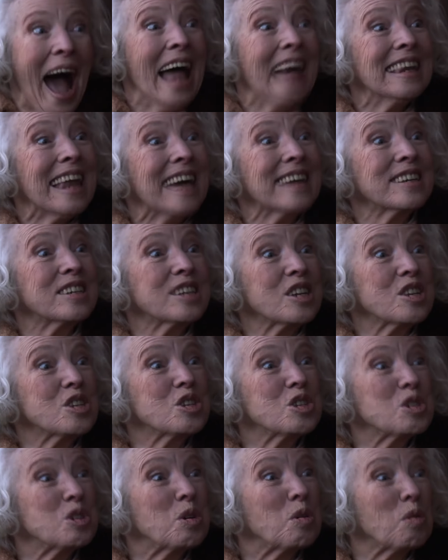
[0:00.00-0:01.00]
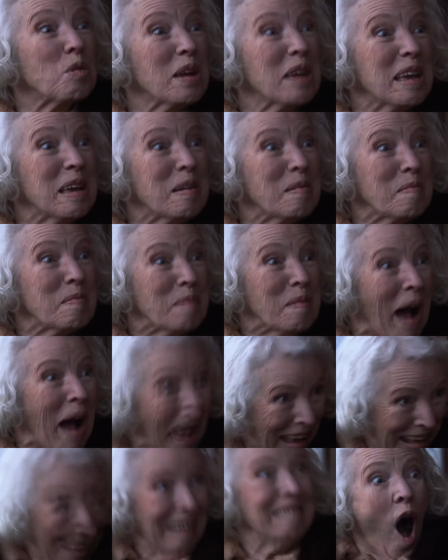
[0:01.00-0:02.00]
I like to scream.
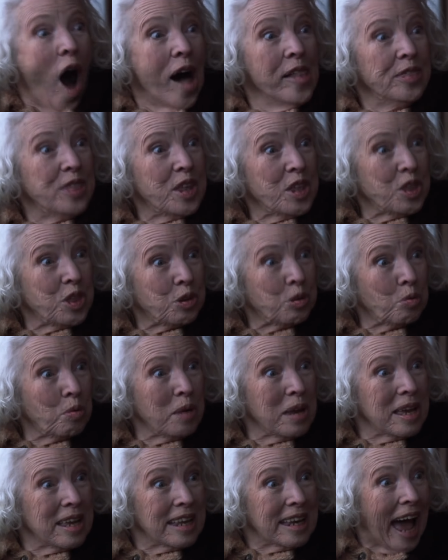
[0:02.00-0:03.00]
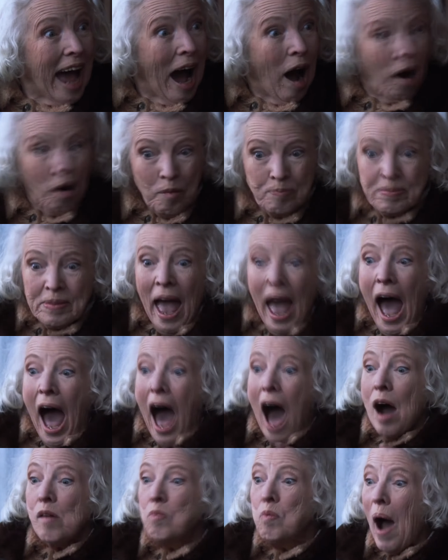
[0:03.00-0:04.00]
On the three now.
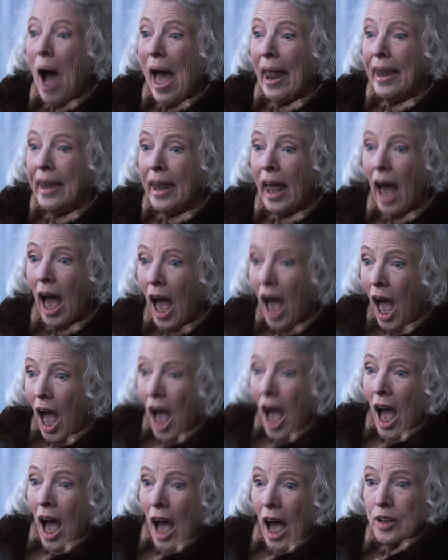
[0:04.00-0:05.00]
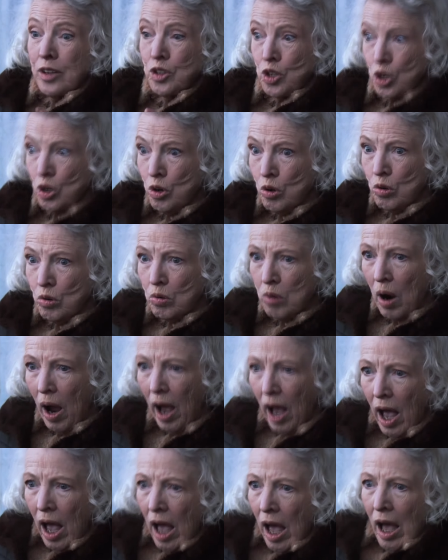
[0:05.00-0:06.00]
A one, a two,
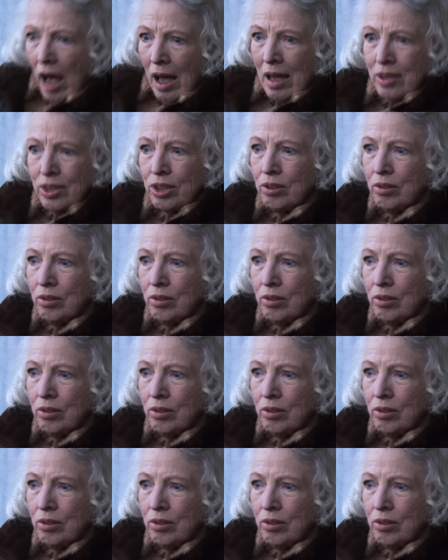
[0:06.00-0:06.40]
a